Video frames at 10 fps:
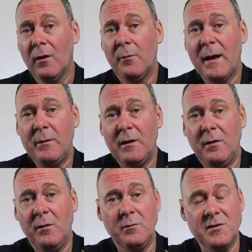or maybe
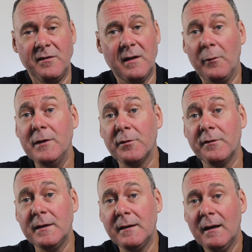you just are
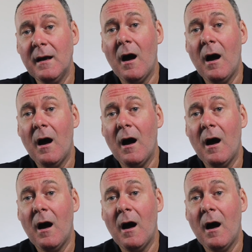interested.